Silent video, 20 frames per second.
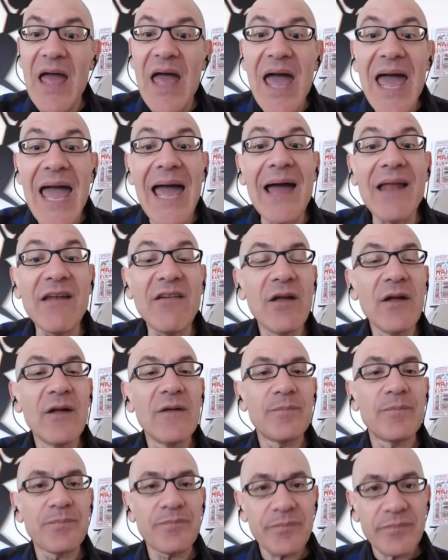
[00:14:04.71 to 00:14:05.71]
And
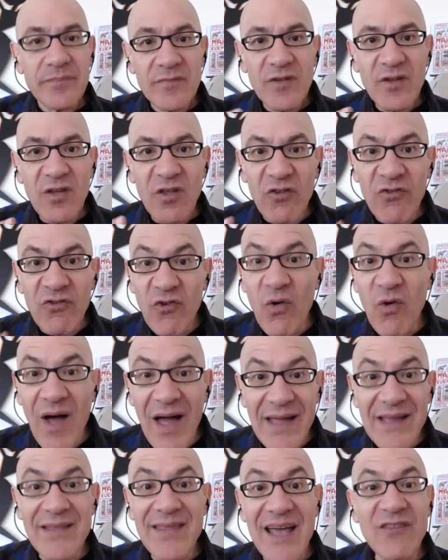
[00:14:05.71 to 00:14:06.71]
so I,
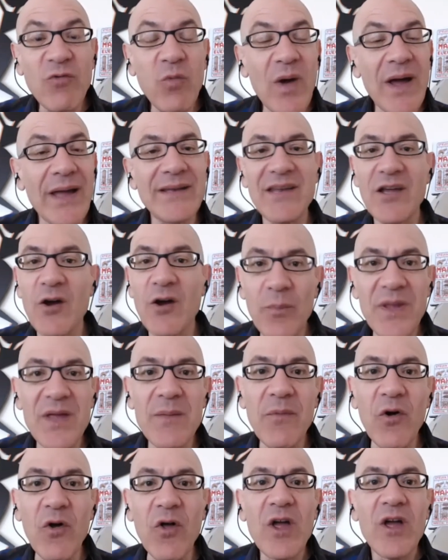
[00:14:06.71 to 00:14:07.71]
that's why I tell
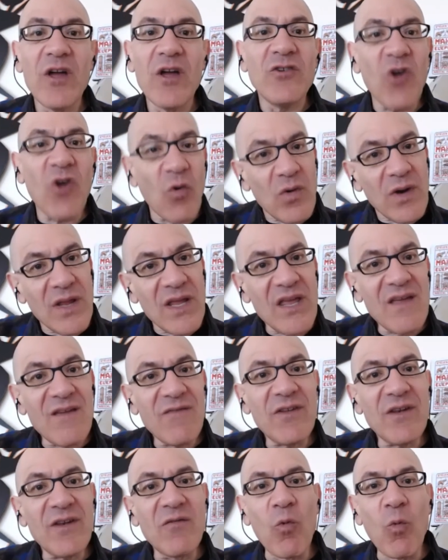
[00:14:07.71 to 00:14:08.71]
people, don't
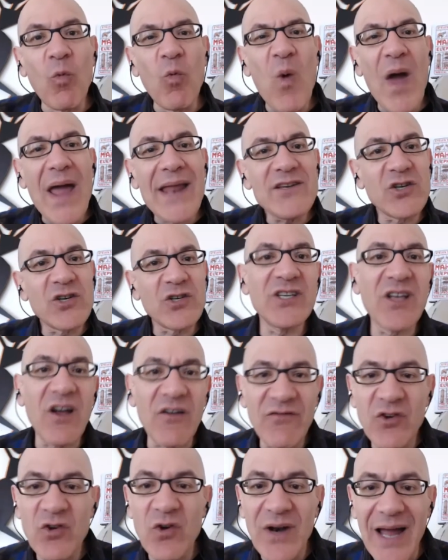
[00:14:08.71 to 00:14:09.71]
even wed yourself
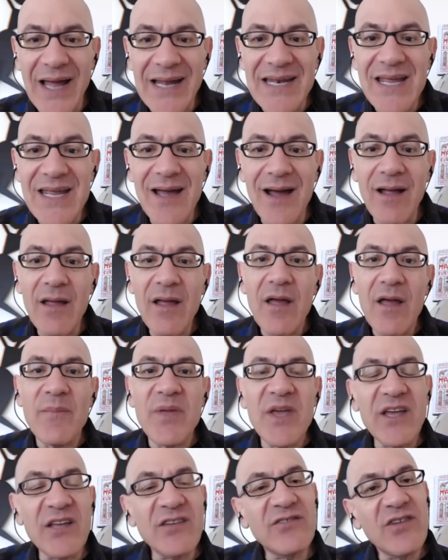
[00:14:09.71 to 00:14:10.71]
to an idea,
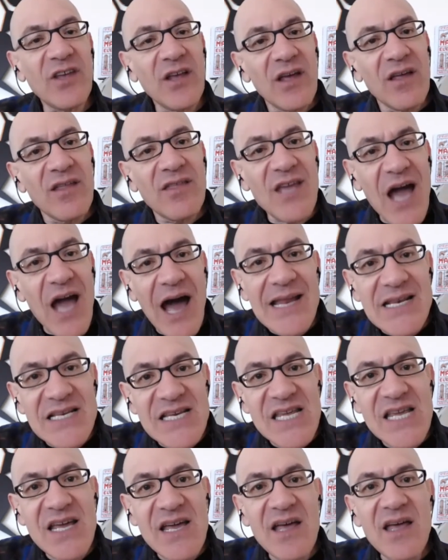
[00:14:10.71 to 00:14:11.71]
because the
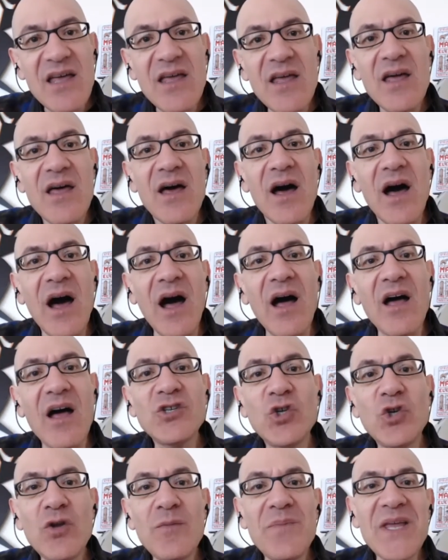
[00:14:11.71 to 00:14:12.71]
idea uh,
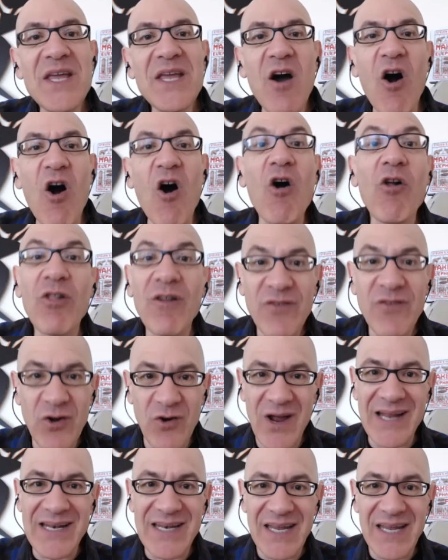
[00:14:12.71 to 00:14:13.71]
should be all of your
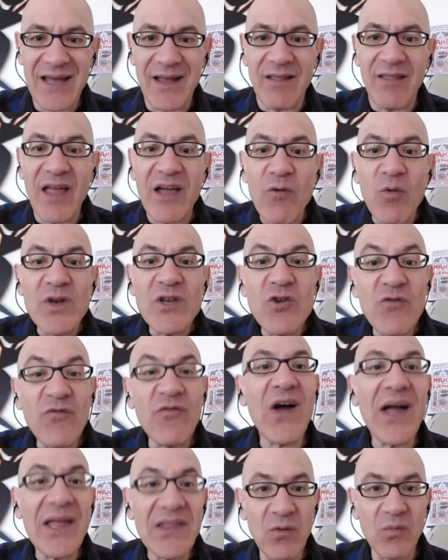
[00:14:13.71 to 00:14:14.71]
idea. Like, when you
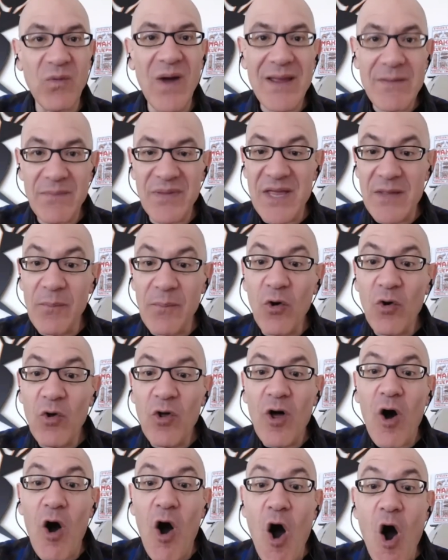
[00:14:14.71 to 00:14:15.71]
find the right people,
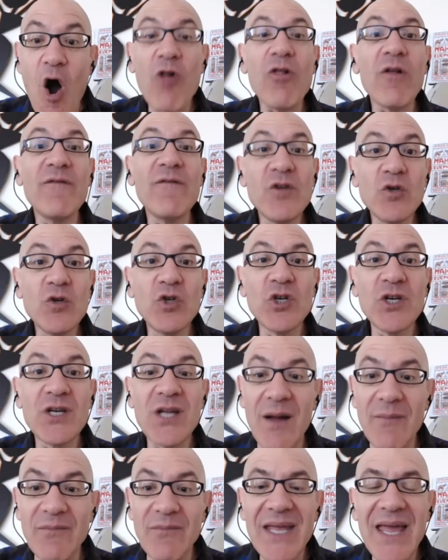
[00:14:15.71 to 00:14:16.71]
all of you should
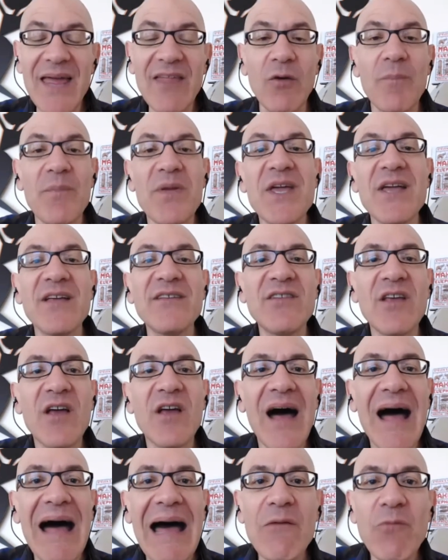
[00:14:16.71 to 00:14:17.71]
come together, because
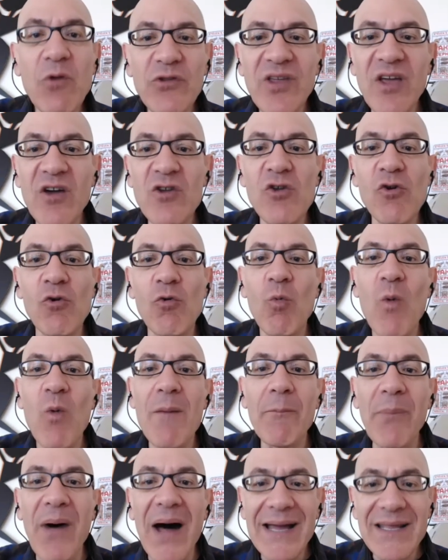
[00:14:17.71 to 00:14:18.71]
I will tell you
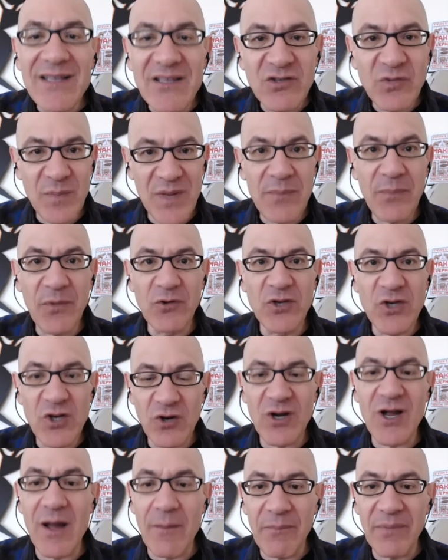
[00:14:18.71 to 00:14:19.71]
what binds people to your
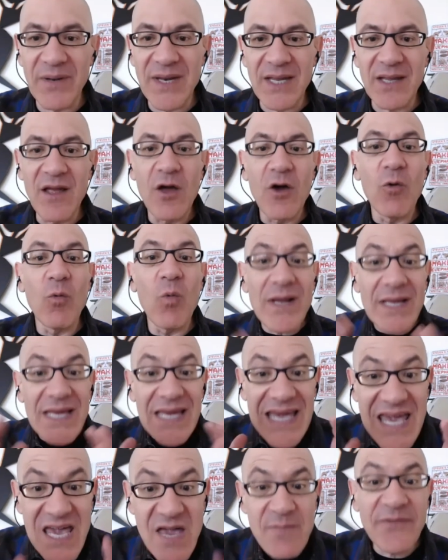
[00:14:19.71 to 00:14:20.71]
company, what
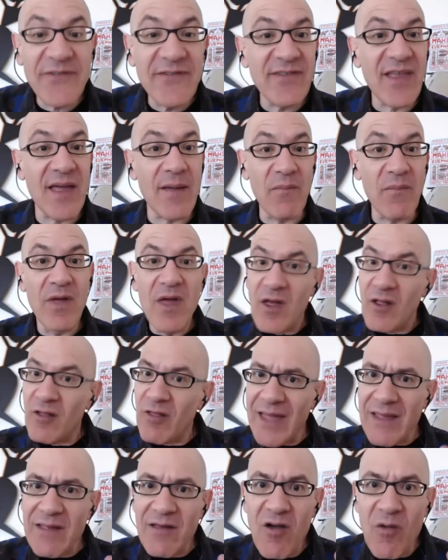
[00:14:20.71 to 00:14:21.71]
keeps them
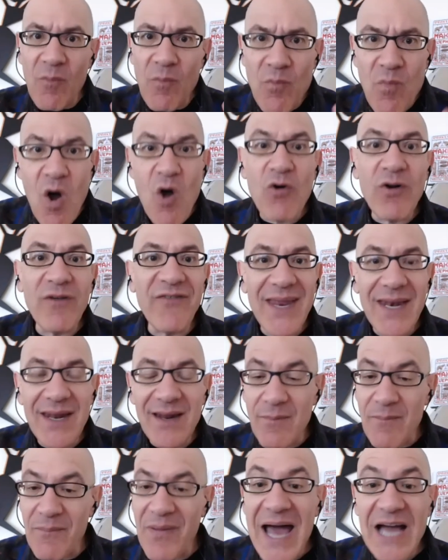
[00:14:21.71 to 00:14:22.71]
like motivated
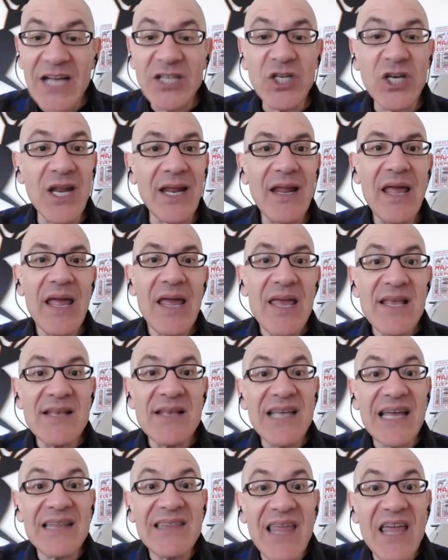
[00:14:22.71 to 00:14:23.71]
and passionate, is
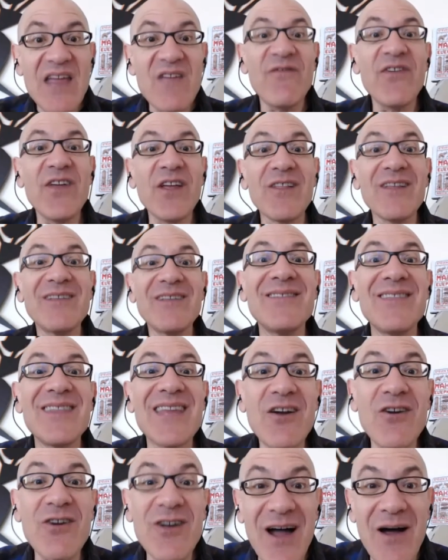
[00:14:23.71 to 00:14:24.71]
that they feel it's
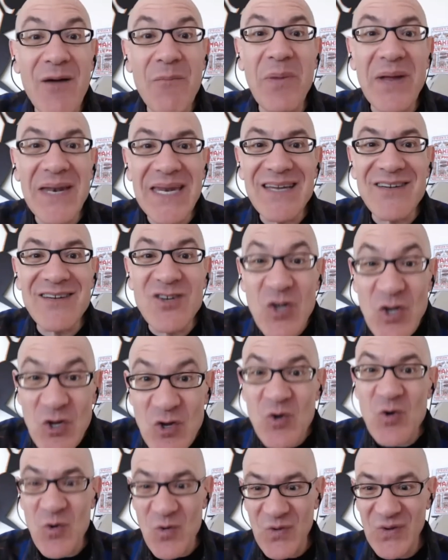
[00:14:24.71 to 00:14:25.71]
their company
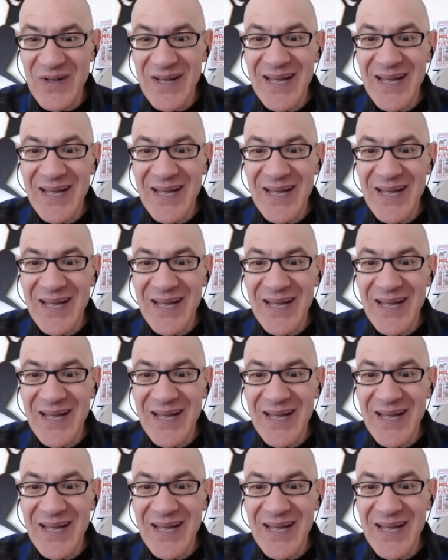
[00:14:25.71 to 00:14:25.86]
too.